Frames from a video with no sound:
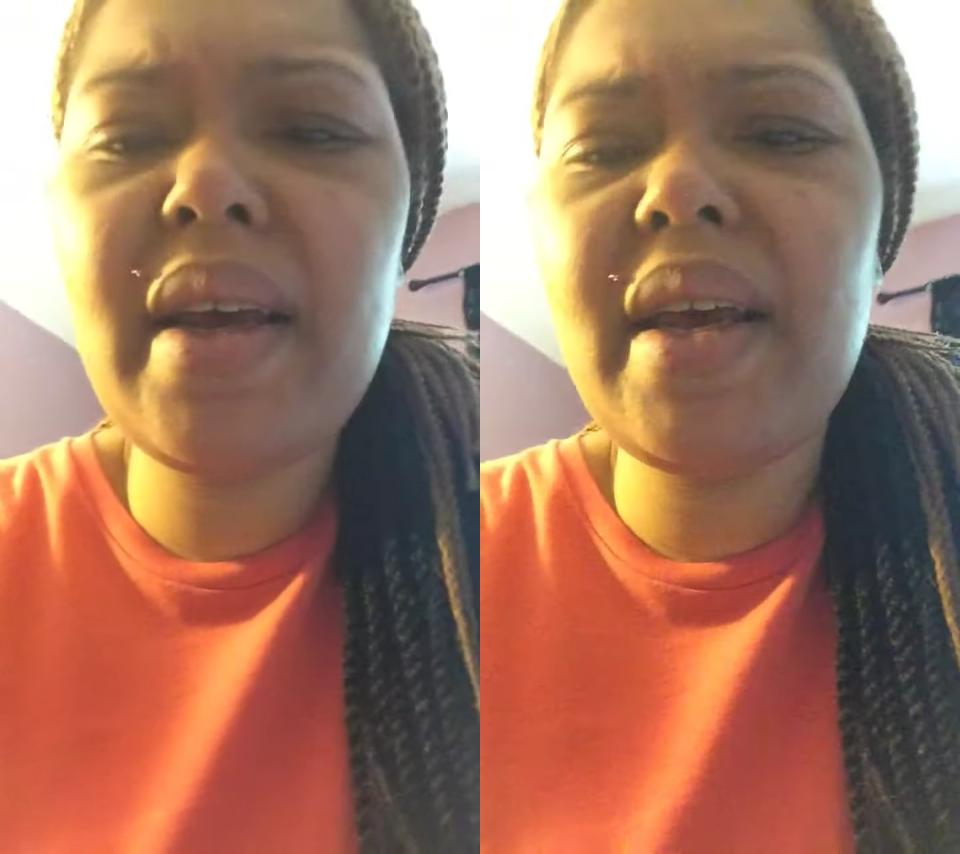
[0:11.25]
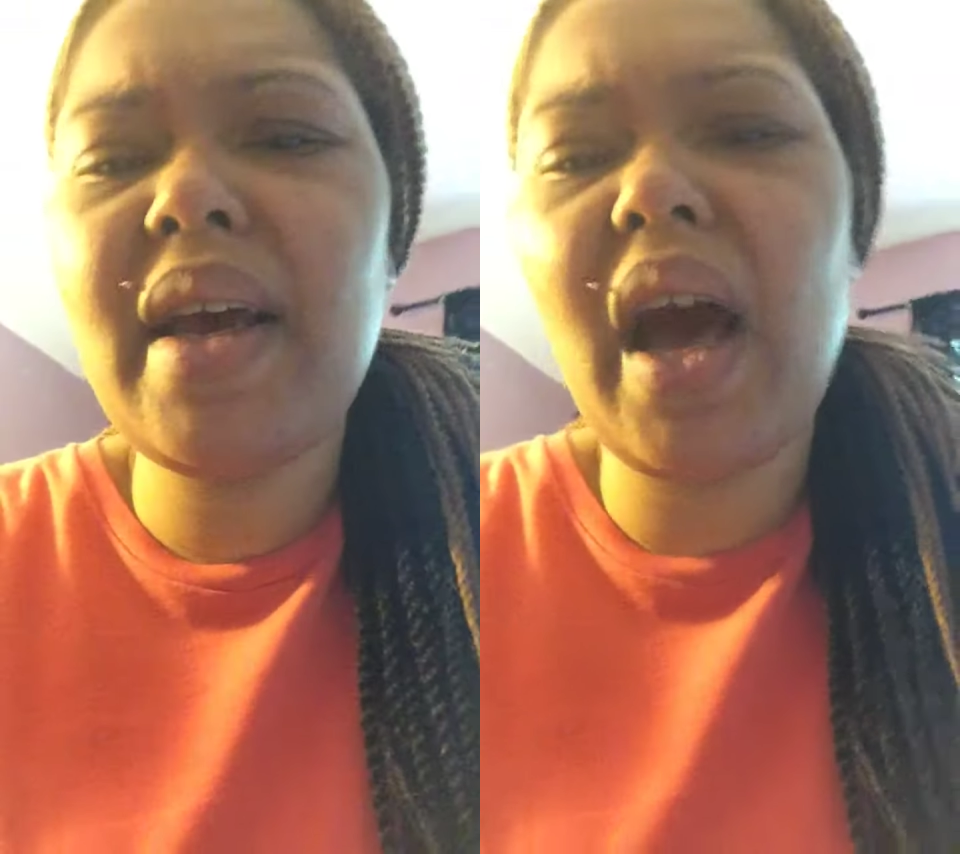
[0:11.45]

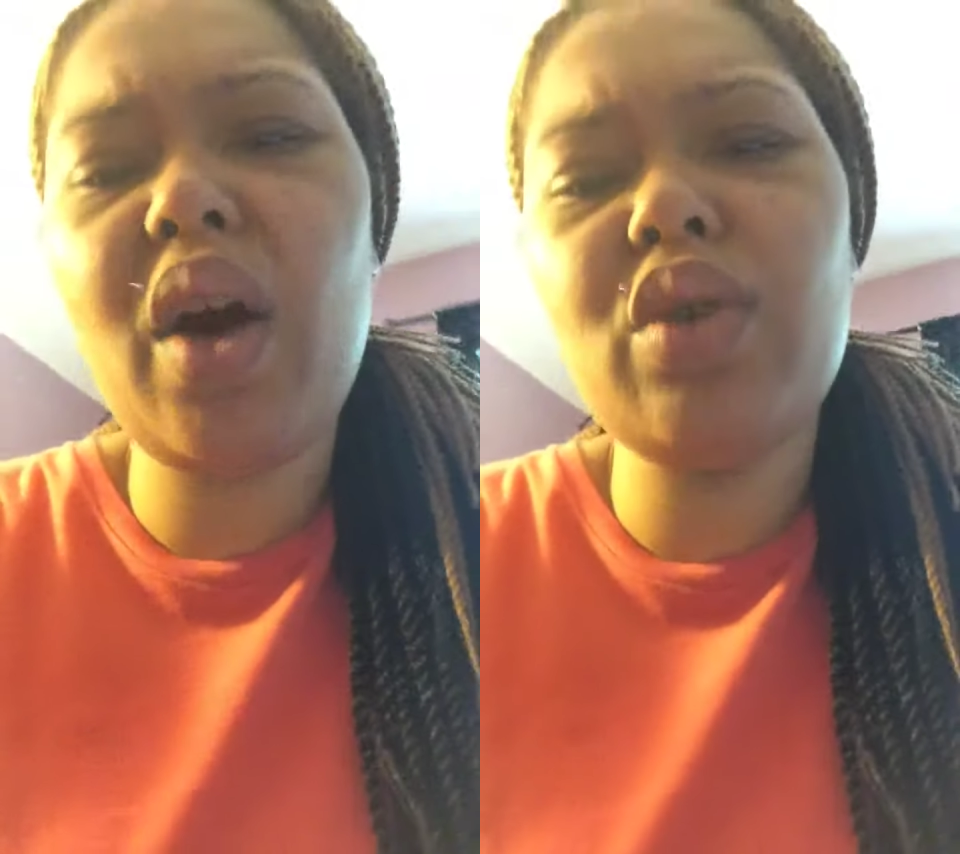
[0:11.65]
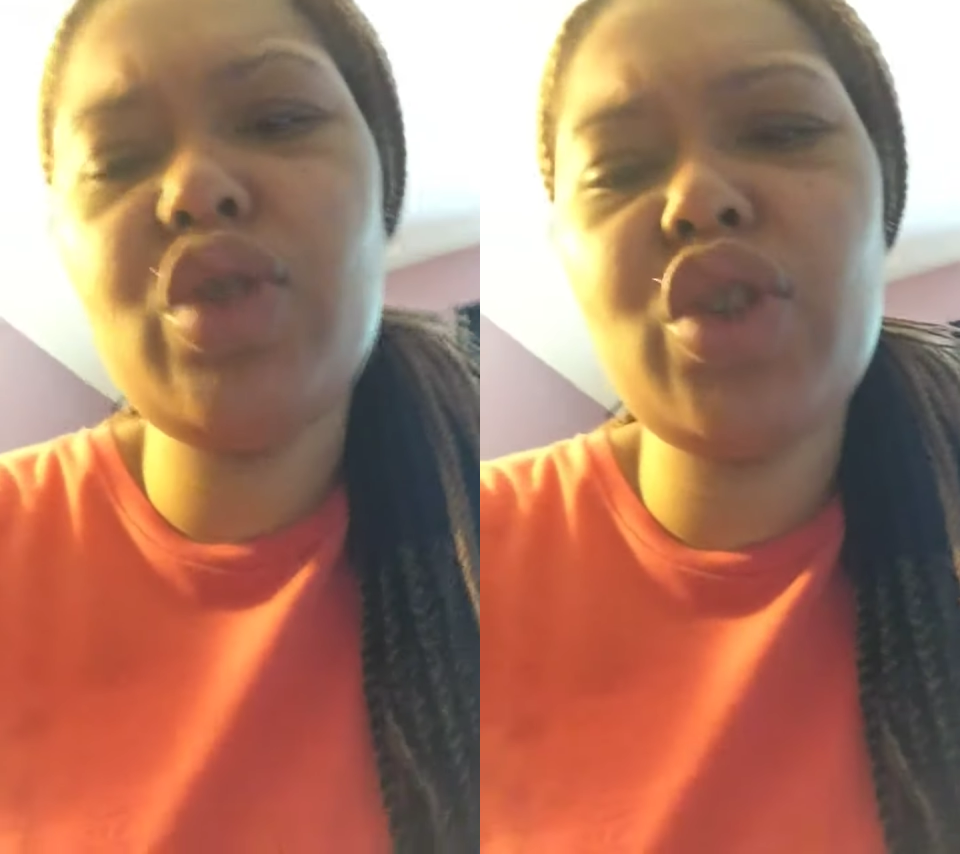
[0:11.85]
and
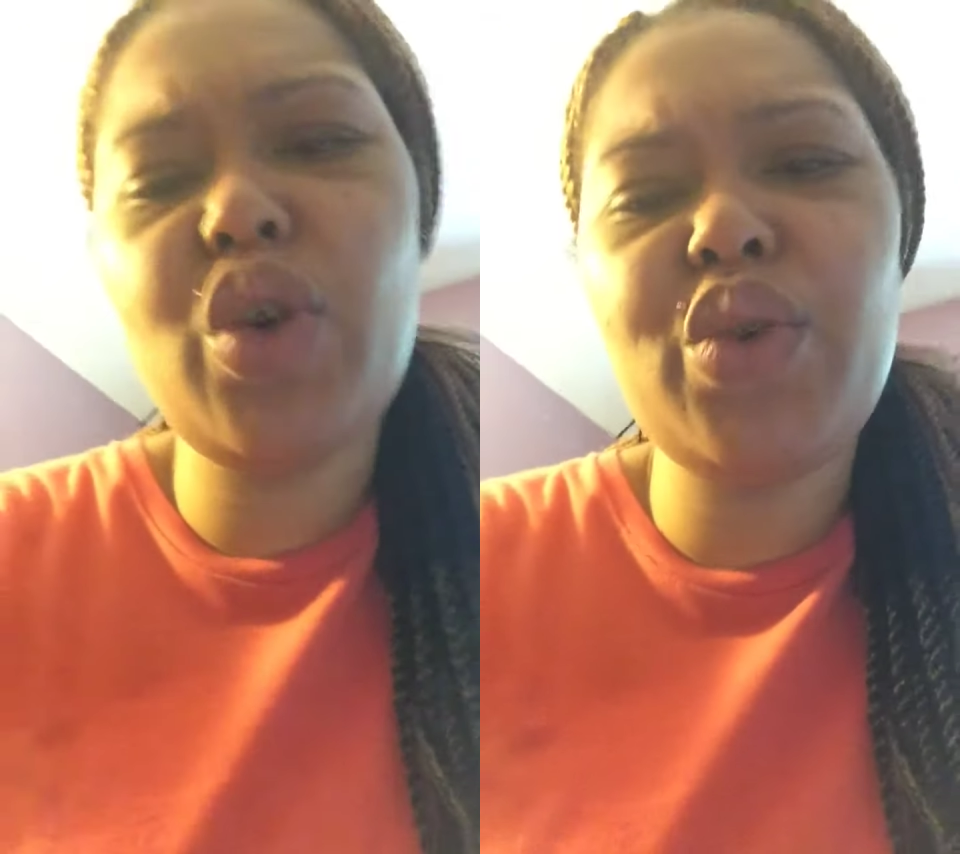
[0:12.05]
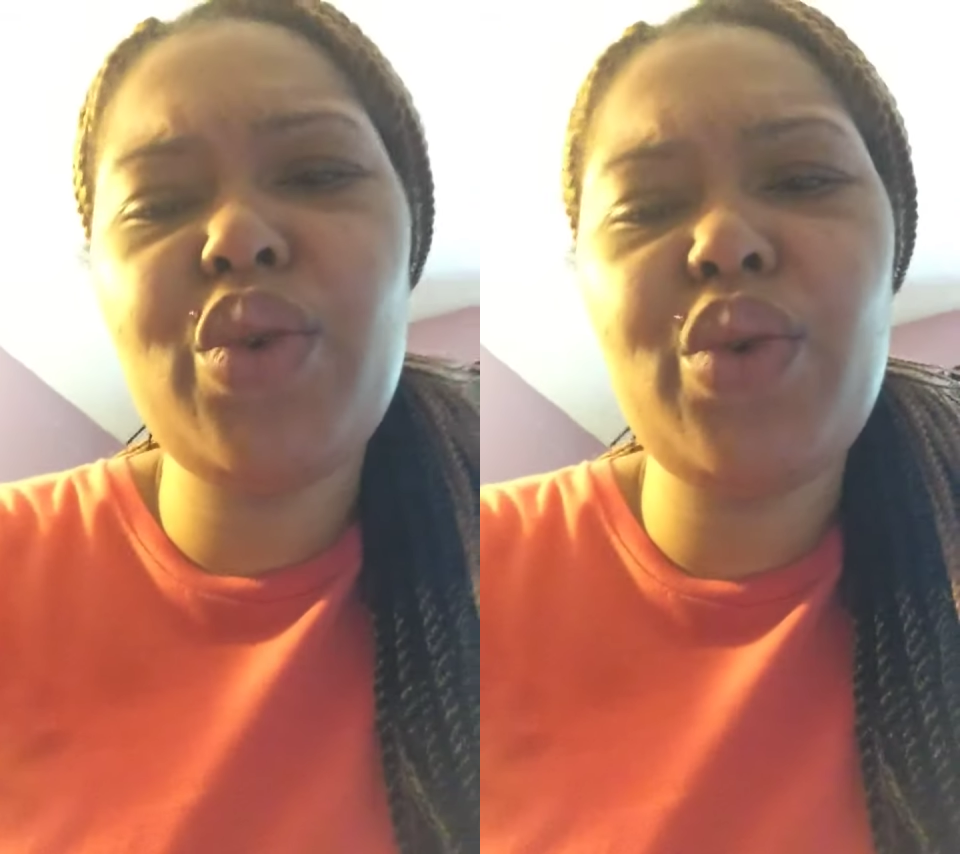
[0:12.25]
I'll show
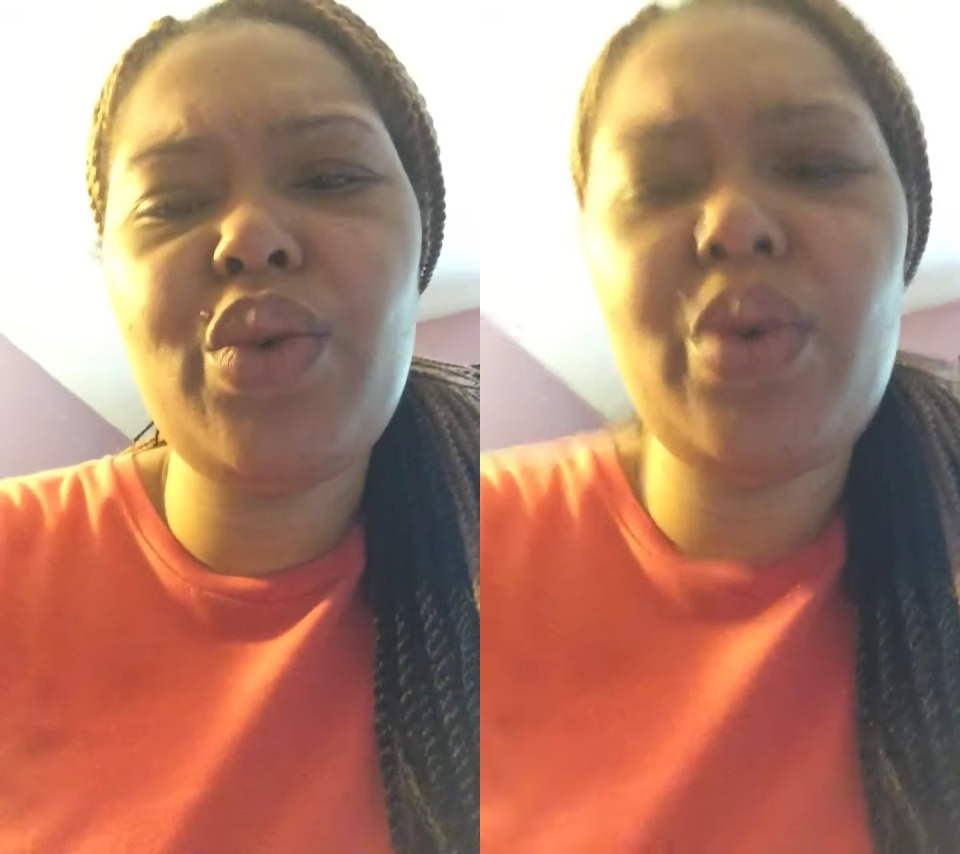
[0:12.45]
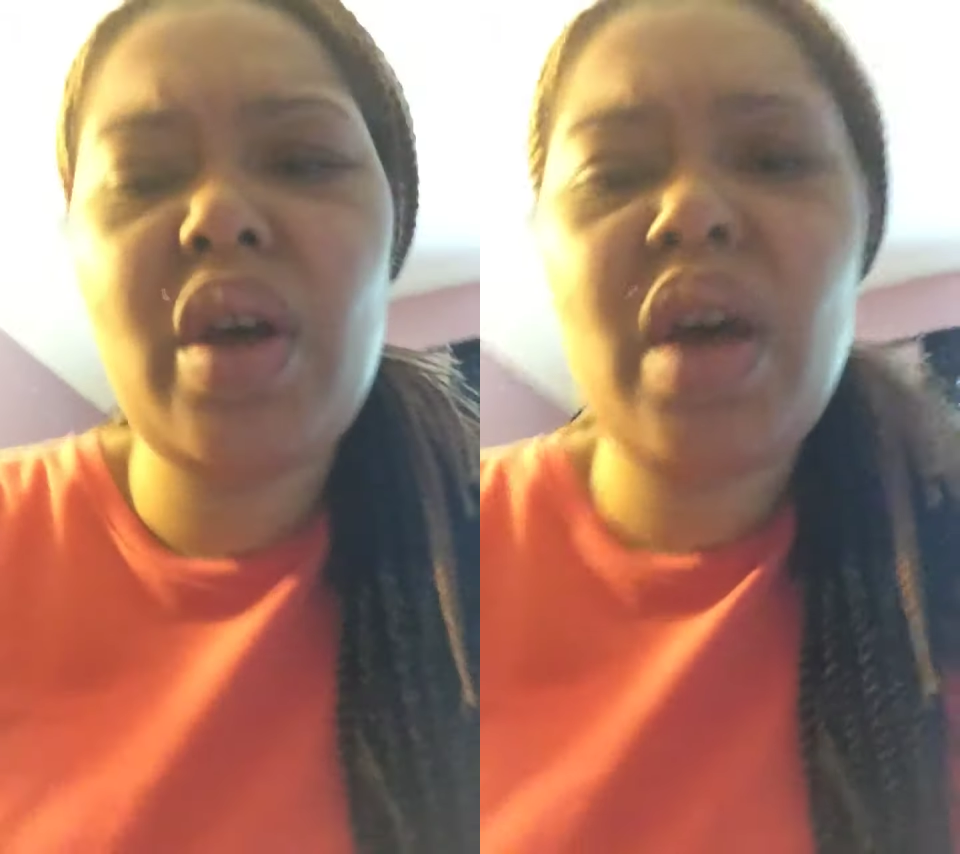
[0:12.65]
you